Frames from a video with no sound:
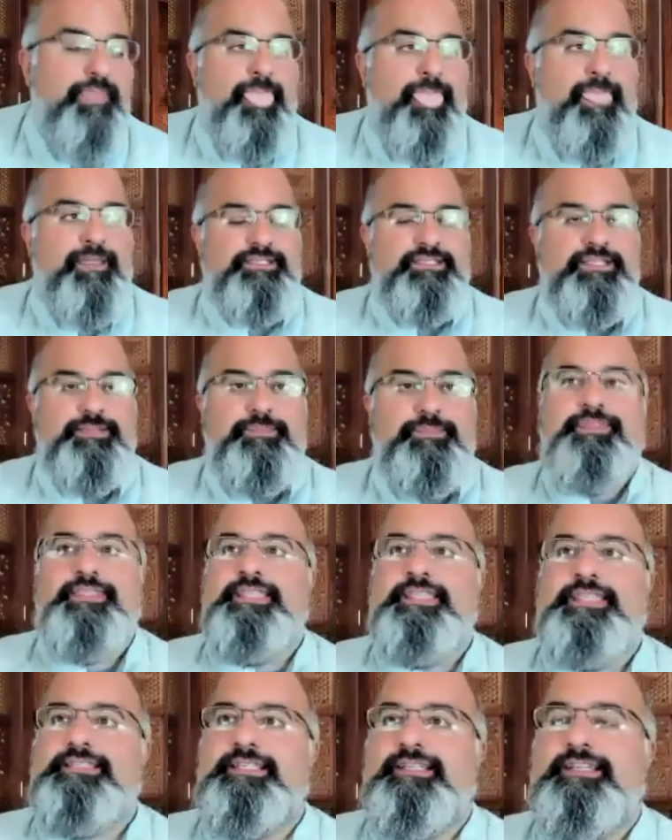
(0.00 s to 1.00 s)
some of
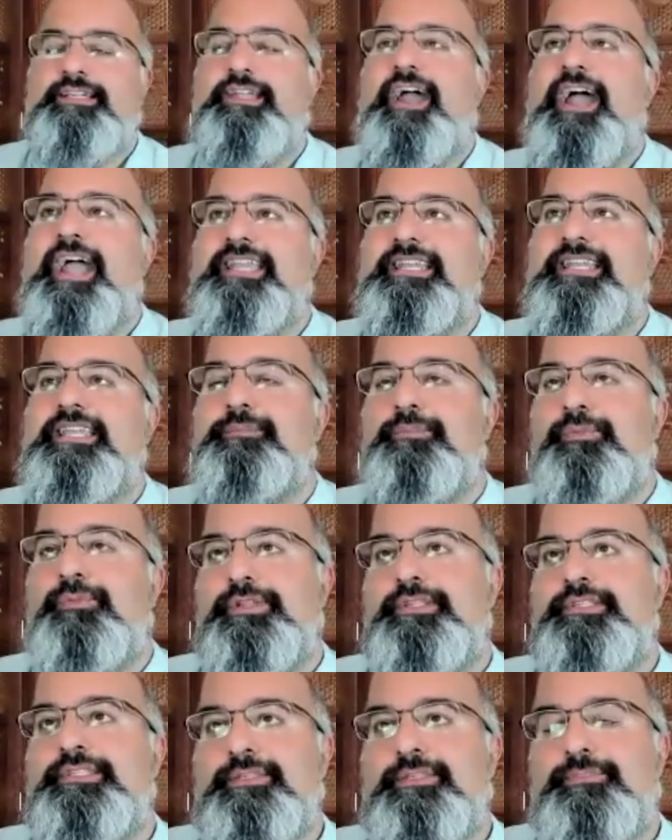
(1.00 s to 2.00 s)
these guiding
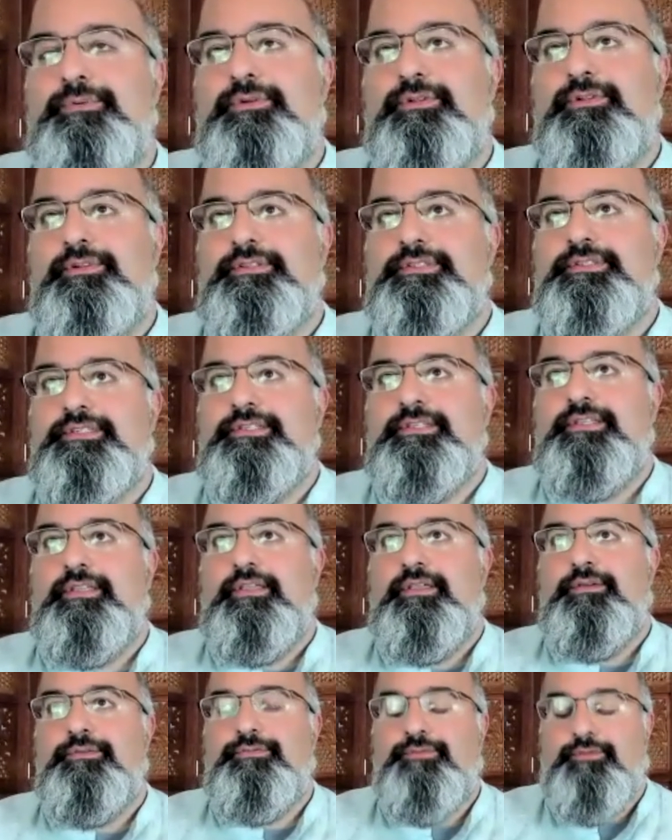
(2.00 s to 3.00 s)
principles
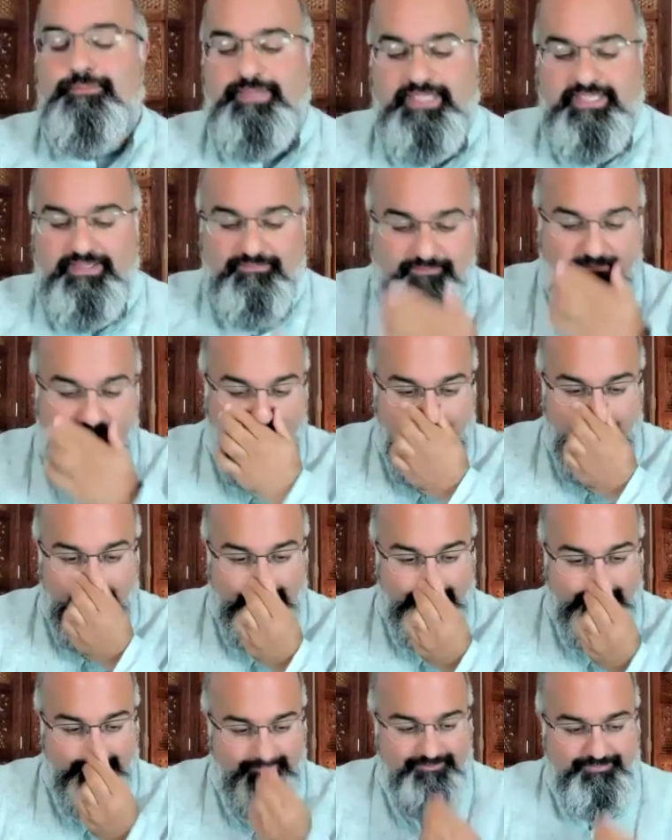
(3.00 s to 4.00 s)
for me.
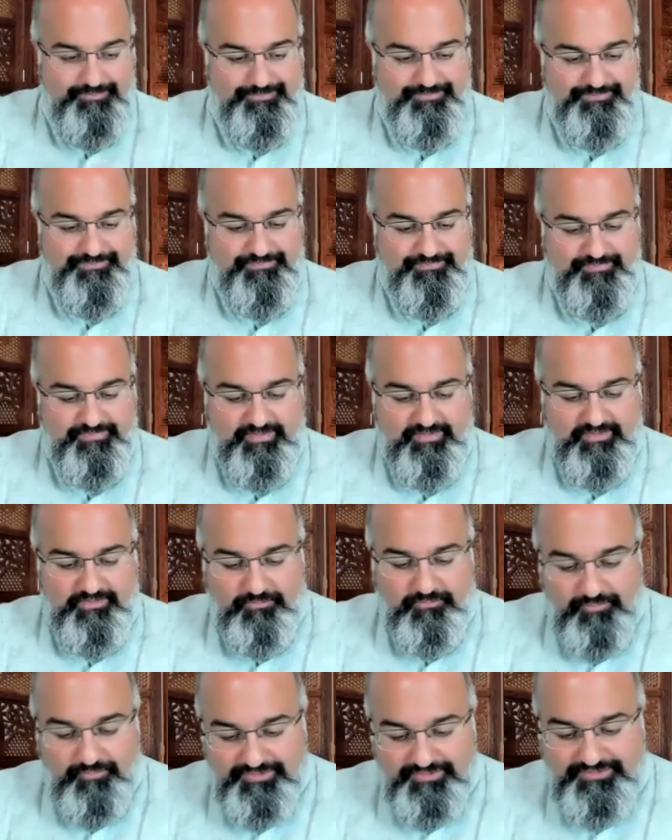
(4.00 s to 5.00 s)

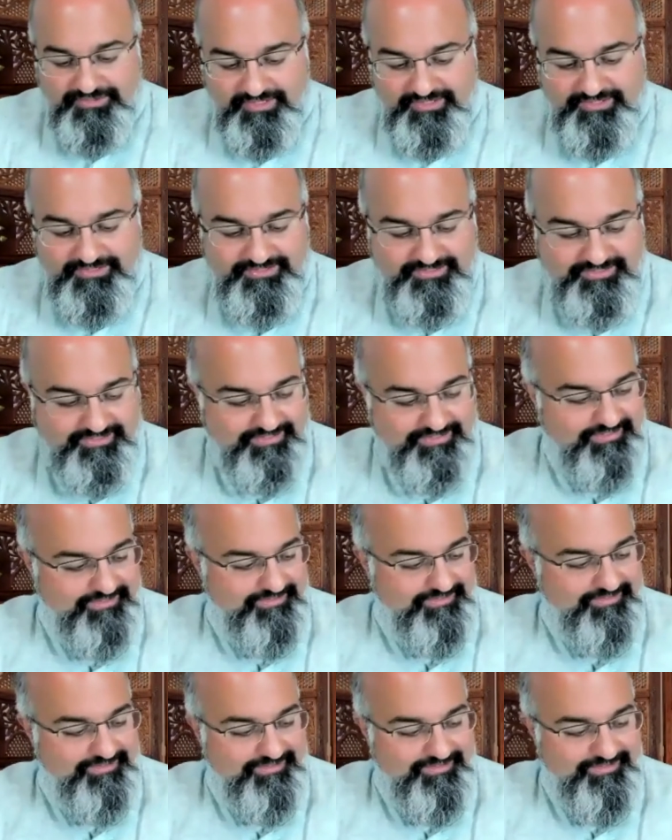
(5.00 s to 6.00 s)
We're just
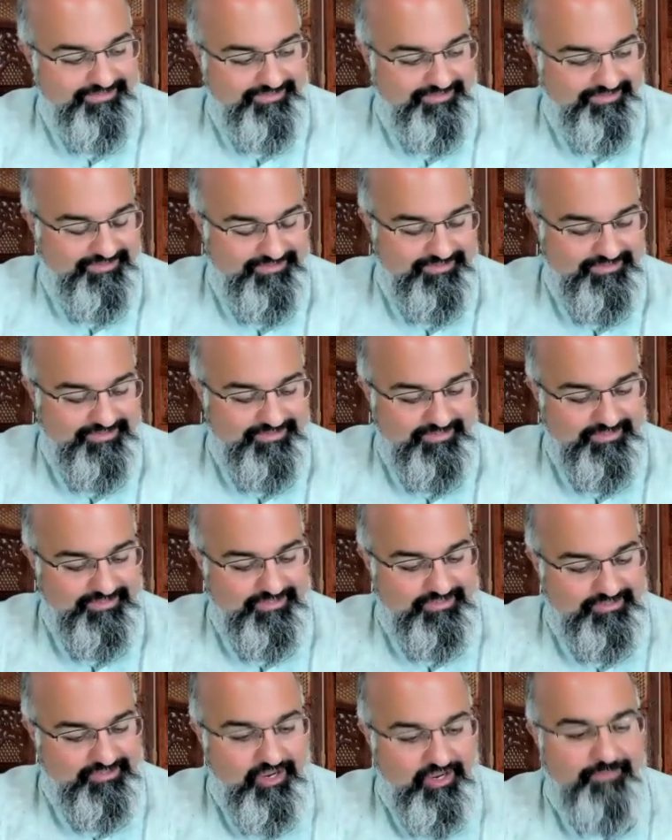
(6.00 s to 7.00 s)

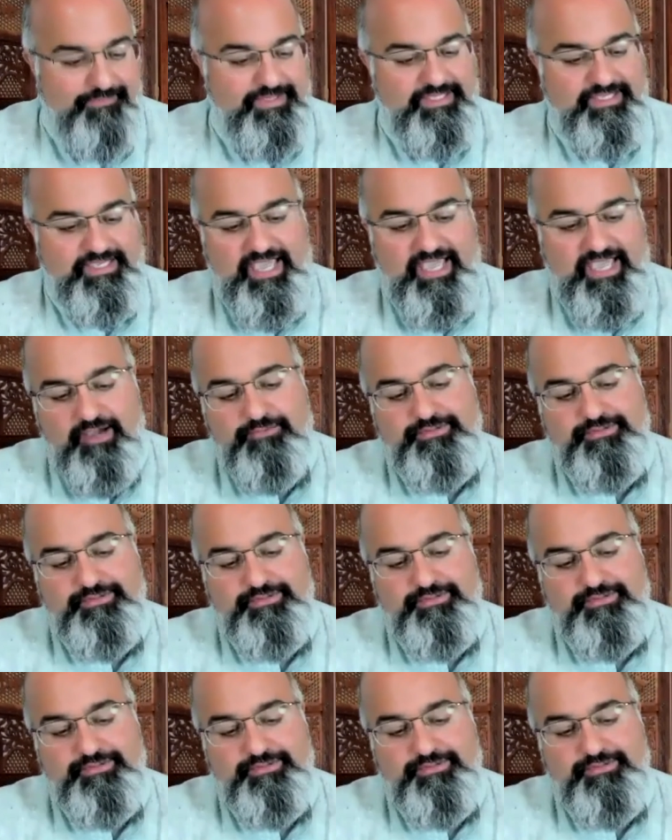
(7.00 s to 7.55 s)
coming out